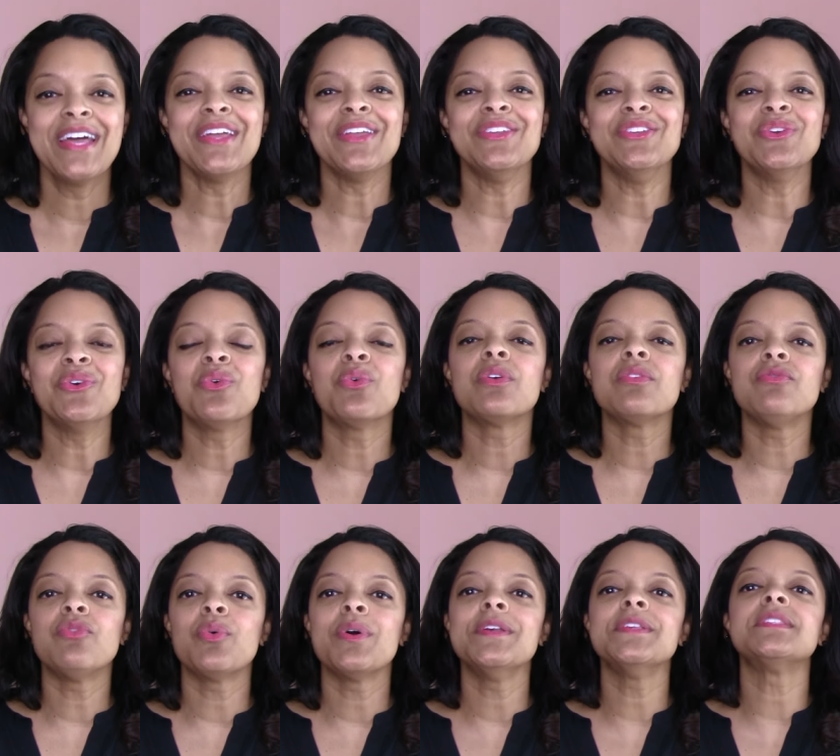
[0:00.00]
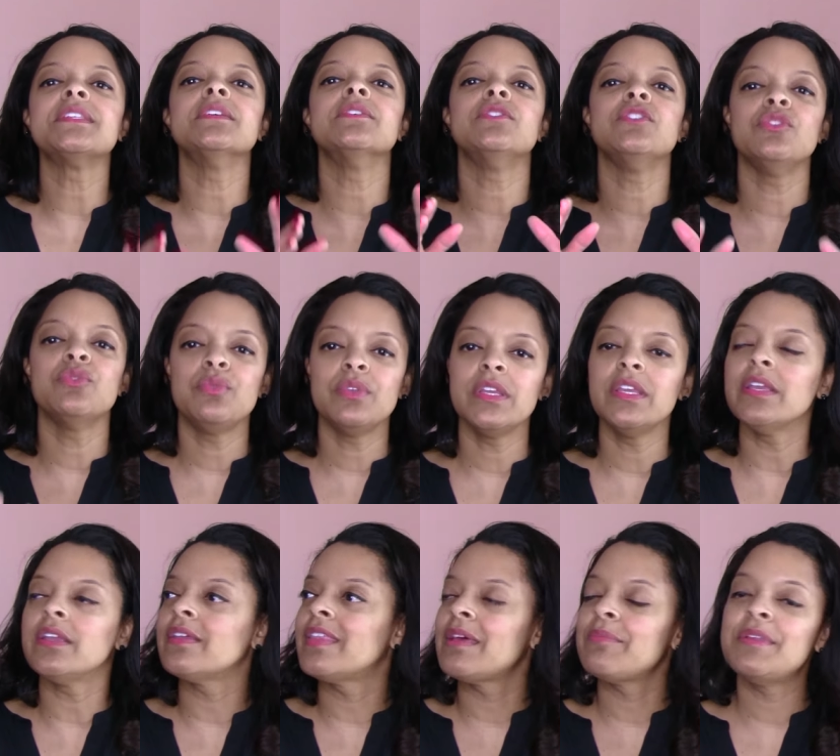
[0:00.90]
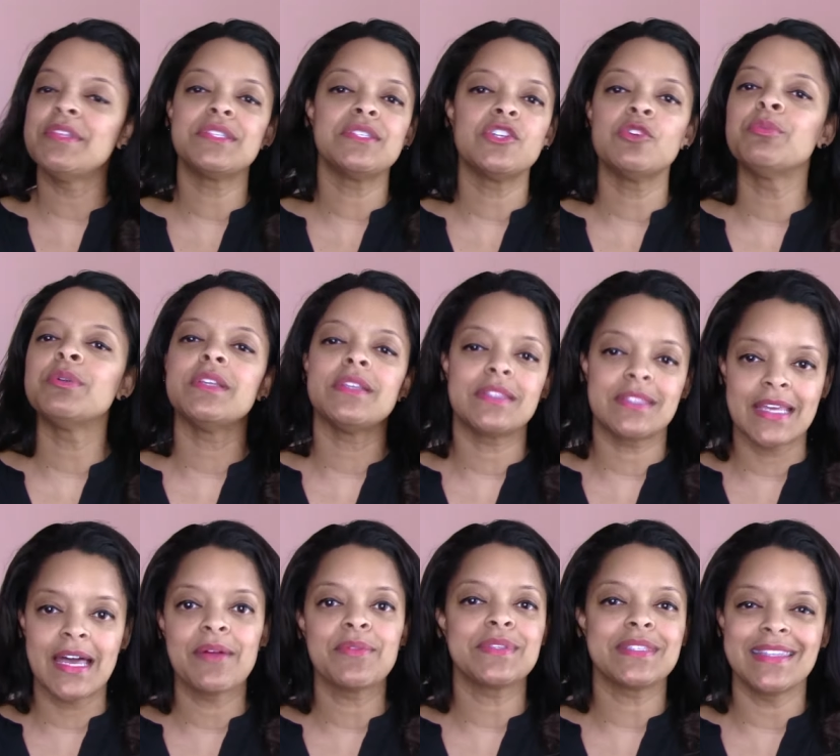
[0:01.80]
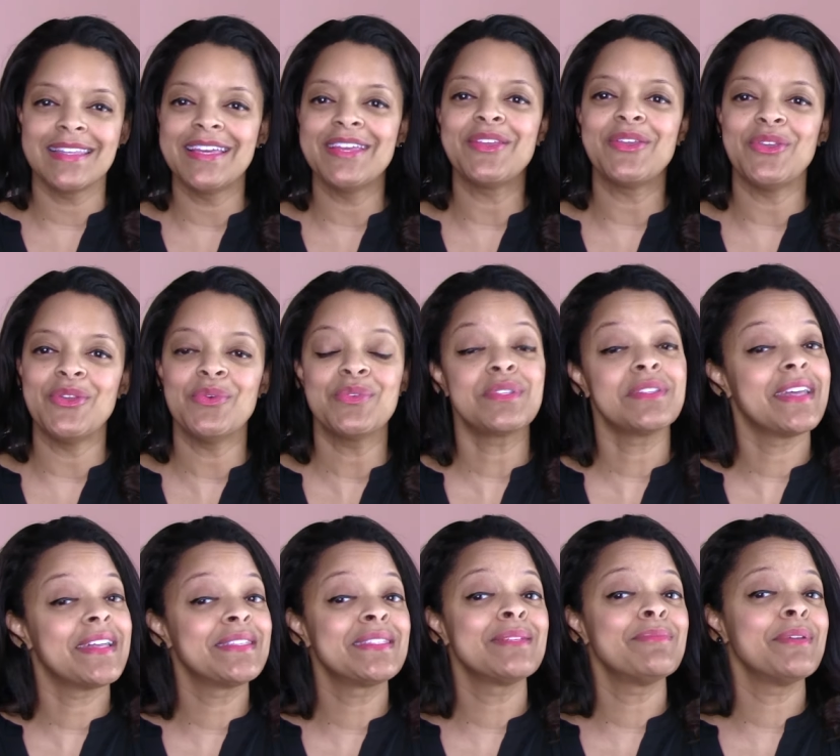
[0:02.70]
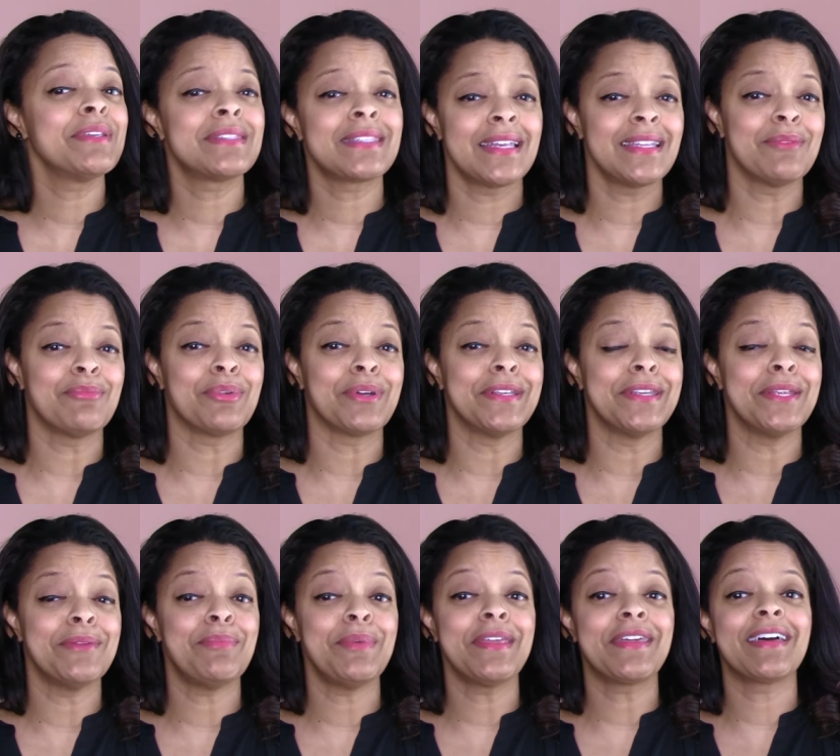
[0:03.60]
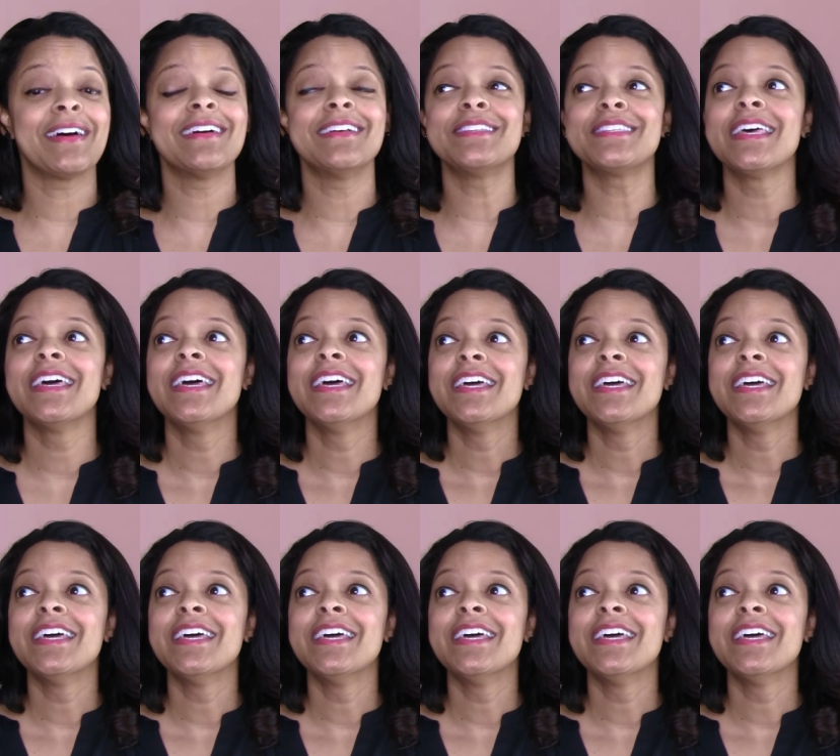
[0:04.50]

Your voice is unique. That means nobody sounds like you. So that's to be celebrated because